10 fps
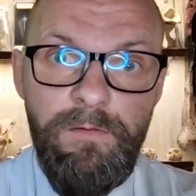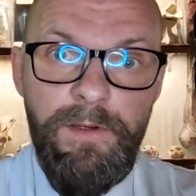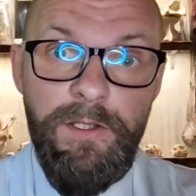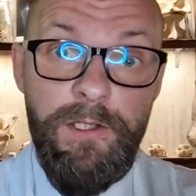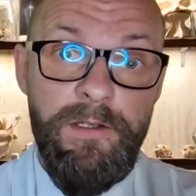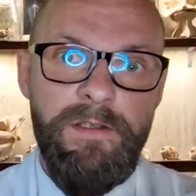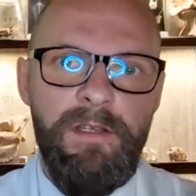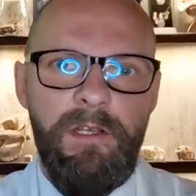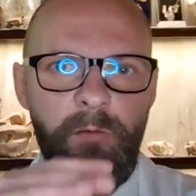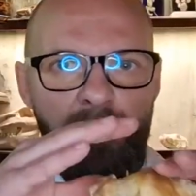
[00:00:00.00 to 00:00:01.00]
features,
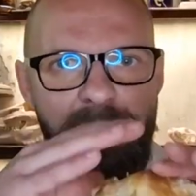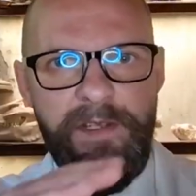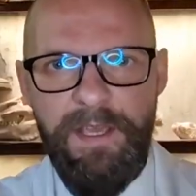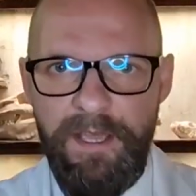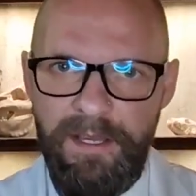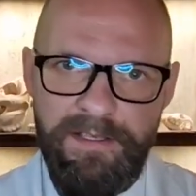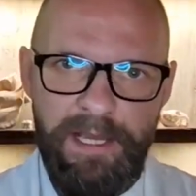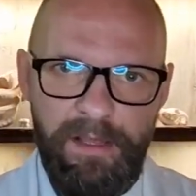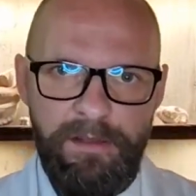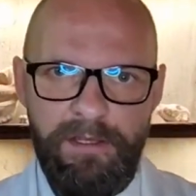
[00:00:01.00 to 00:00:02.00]
it will stay
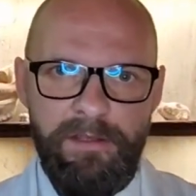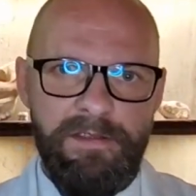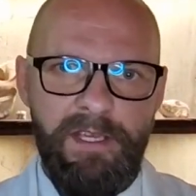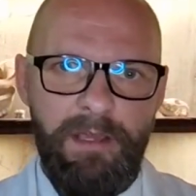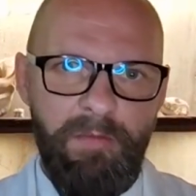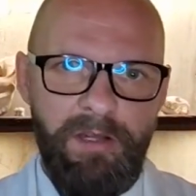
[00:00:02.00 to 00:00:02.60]
exactly the same